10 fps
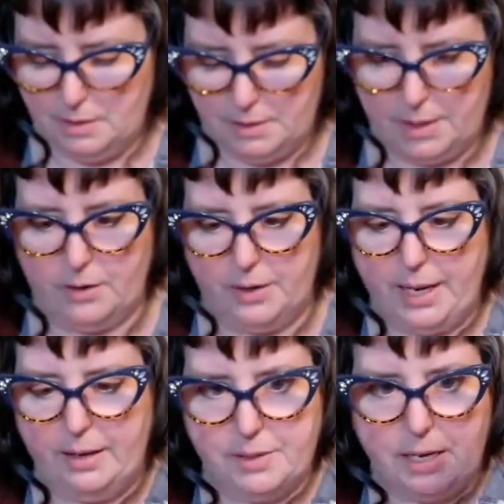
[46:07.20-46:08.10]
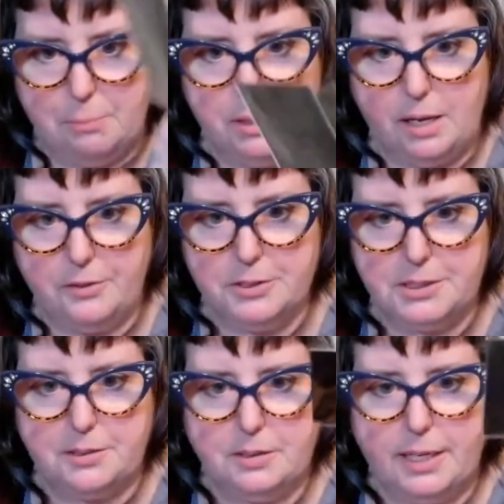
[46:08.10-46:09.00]
You know, and I have a couple others
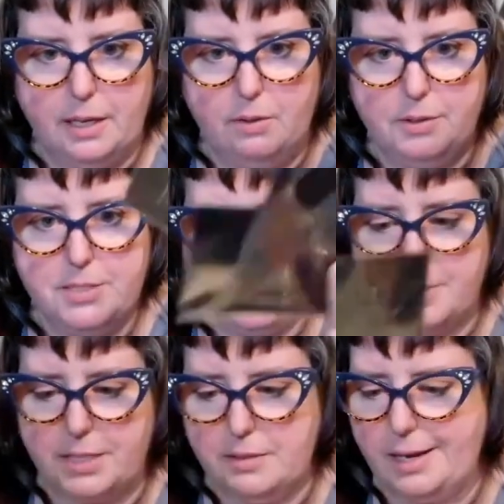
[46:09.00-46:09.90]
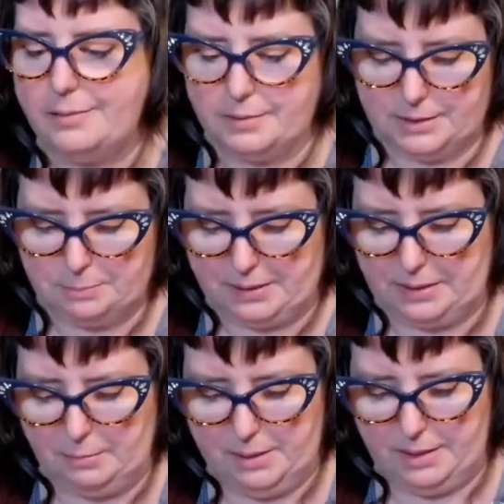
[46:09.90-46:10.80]
that are like, oh, these are neat. I don't expect
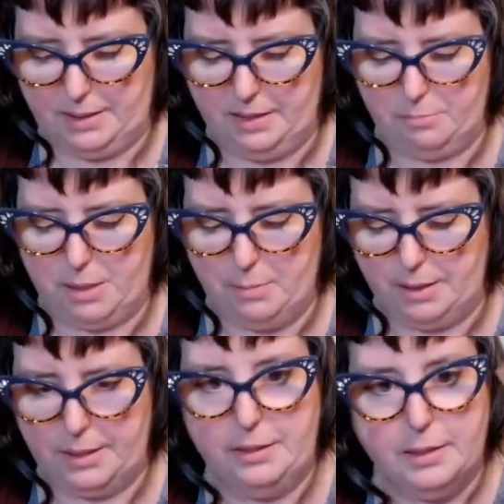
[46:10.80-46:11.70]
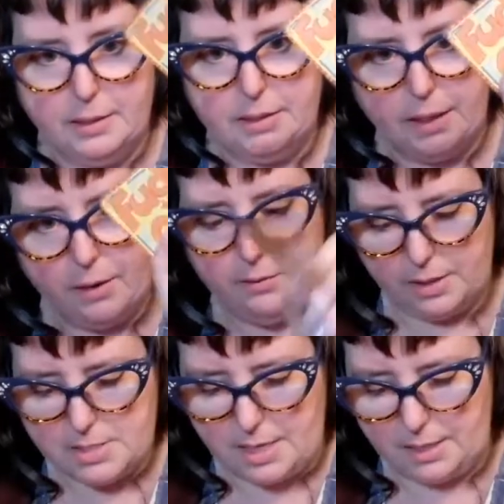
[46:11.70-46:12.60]
anybody to give me money. You know,
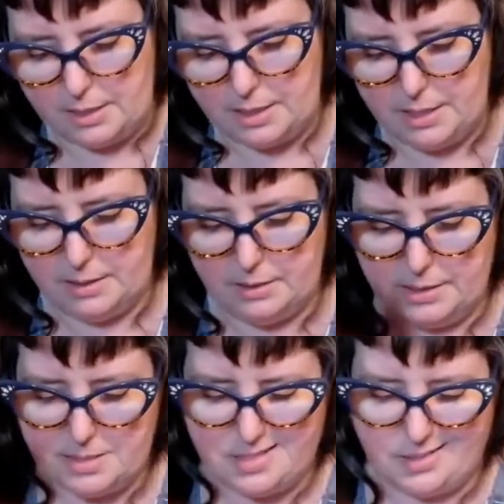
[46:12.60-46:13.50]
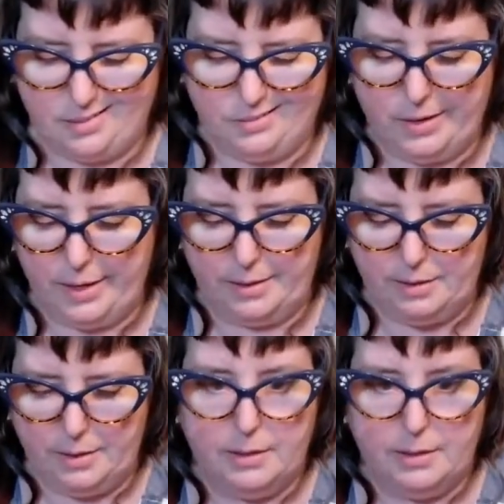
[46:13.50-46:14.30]
that's kind of neat. That's all right.